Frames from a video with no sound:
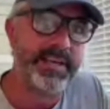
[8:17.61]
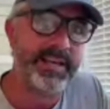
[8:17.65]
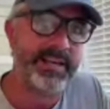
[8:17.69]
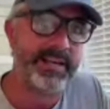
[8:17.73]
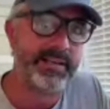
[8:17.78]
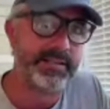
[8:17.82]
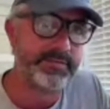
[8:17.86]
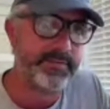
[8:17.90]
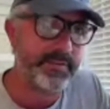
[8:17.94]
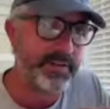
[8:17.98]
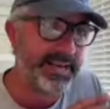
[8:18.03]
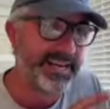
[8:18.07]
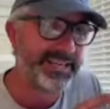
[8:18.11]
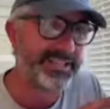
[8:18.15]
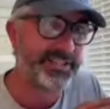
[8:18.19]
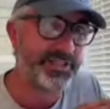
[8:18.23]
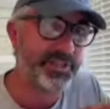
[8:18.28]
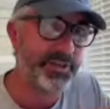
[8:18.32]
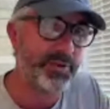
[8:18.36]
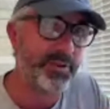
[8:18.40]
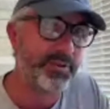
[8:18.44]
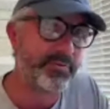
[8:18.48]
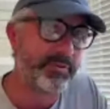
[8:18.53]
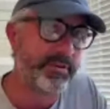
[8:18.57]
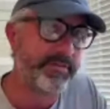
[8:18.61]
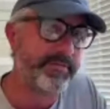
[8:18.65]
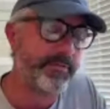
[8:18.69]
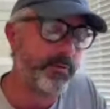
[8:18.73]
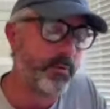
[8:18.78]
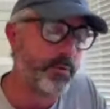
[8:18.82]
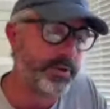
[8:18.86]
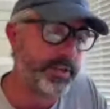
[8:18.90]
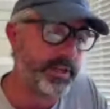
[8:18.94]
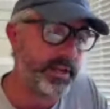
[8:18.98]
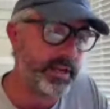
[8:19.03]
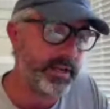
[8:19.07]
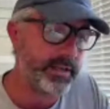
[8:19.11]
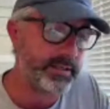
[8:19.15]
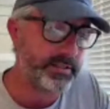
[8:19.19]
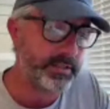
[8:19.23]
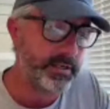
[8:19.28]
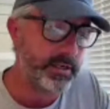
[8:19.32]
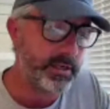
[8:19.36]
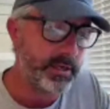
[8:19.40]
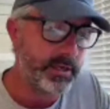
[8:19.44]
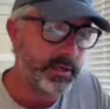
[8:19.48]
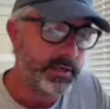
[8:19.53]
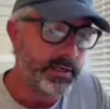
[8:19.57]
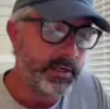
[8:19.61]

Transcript: years, for the next 2, 3, 4 years.